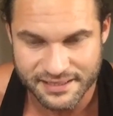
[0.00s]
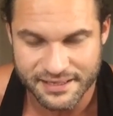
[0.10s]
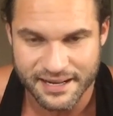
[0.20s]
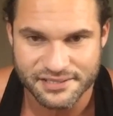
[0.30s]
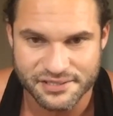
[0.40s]
and
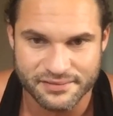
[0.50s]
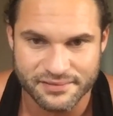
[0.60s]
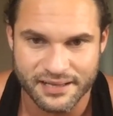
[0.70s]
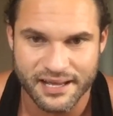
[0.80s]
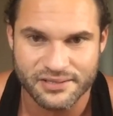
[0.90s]
it actually
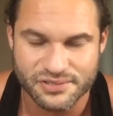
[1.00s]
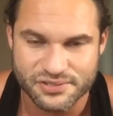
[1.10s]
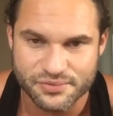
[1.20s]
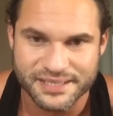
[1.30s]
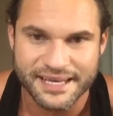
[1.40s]
allows you
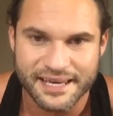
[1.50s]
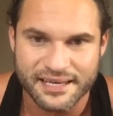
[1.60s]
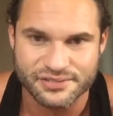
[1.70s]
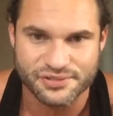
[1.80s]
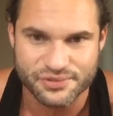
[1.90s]
to
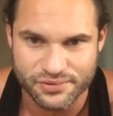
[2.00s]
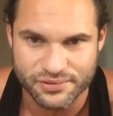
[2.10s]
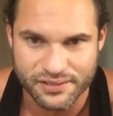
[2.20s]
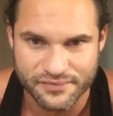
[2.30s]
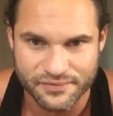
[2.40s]
regain
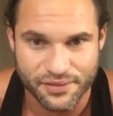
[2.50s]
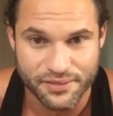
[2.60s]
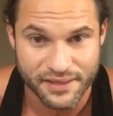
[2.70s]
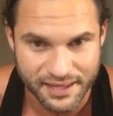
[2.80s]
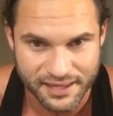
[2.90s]
control of your
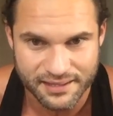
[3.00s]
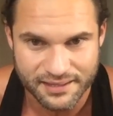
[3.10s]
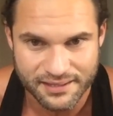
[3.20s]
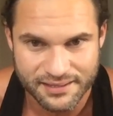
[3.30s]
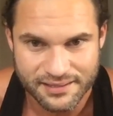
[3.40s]
thinking,
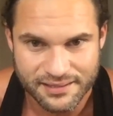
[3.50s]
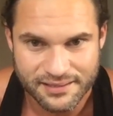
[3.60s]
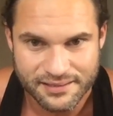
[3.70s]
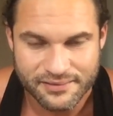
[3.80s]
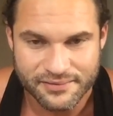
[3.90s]

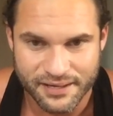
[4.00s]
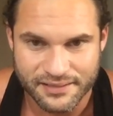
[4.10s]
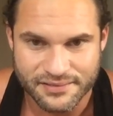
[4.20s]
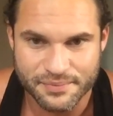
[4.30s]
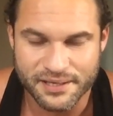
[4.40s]

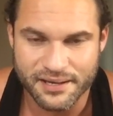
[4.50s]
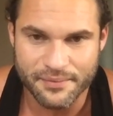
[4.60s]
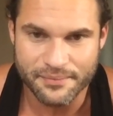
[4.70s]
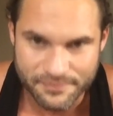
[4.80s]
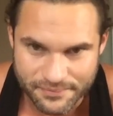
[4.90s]
right? You
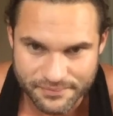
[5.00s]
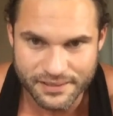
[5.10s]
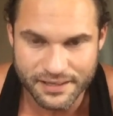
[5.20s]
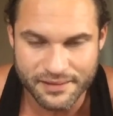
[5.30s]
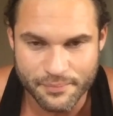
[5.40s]
become
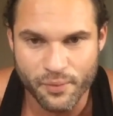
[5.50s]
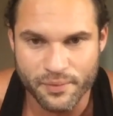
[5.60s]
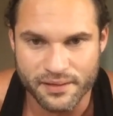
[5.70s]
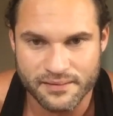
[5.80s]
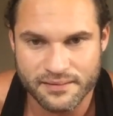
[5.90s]
in the
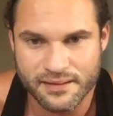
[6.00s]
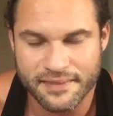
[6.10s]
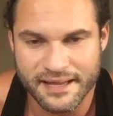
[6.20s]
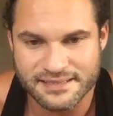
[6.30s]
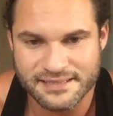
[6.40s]
moment.
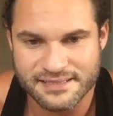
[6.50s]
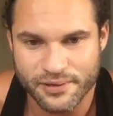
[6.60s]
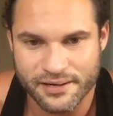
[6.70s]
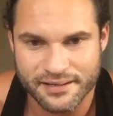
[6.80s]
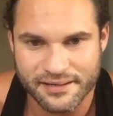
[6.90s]
And that's
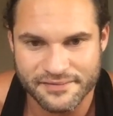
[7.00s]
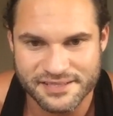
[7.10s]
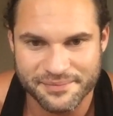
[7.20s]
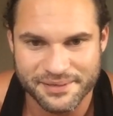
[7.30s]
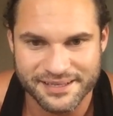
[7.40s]
where, if
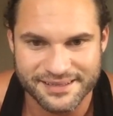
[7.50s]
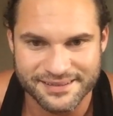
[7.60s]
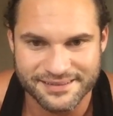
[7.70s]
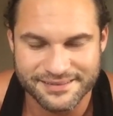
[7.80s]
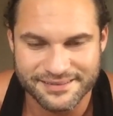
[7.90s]
somebody
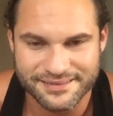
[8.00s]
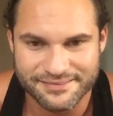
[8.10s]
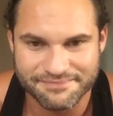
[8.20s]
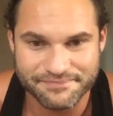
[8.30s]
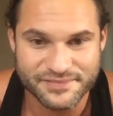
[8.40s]

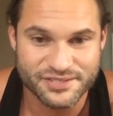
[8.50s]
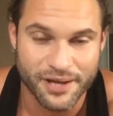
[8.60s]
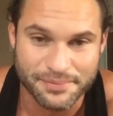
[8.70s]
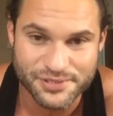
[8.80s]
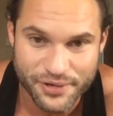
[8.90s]

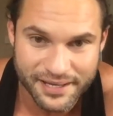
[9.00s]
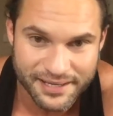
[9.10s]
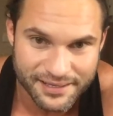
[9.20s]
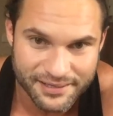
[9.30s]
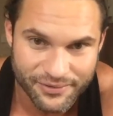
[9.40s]
stops
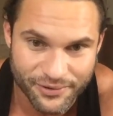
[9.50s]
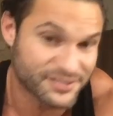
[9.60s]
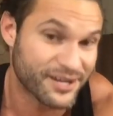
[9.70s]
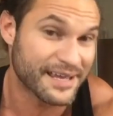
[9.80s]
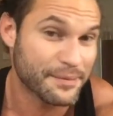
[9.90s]
training or is
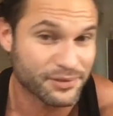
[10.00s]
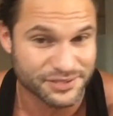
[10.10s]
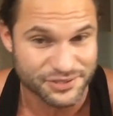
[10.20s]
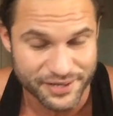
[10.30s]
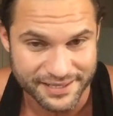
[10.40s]
not able
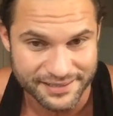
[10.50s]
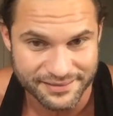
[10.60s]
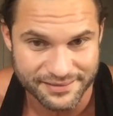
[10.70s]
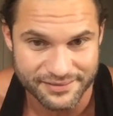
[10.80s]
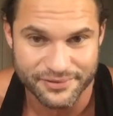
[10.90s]
to train,
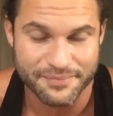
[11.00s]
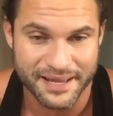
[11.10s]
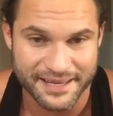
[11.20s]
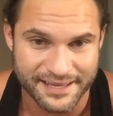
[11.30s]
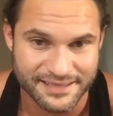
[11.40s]
or in
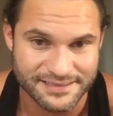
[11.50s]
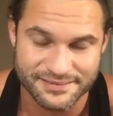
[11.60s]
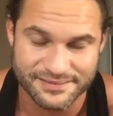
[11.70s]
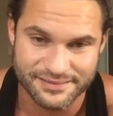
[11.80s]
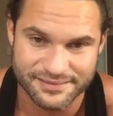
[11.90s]
my case,
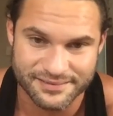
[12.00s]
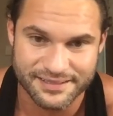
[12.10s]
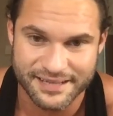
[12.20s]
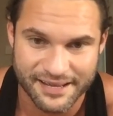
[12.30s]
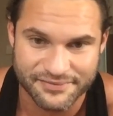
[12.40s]
didn't
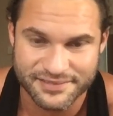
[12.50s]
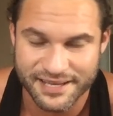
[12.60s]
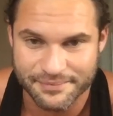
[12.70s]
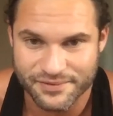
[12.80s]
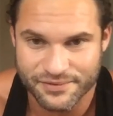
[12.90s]
have
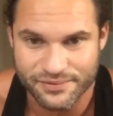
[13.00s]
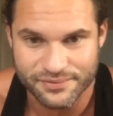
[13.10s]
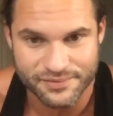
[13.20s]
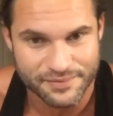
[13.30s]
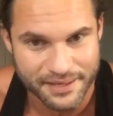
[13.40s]
time to
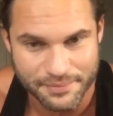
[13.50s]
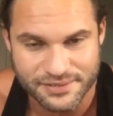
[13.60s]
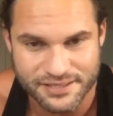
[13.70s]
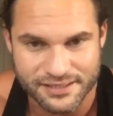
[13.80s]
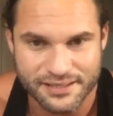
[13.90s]
make
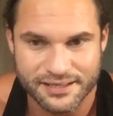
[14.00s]
music,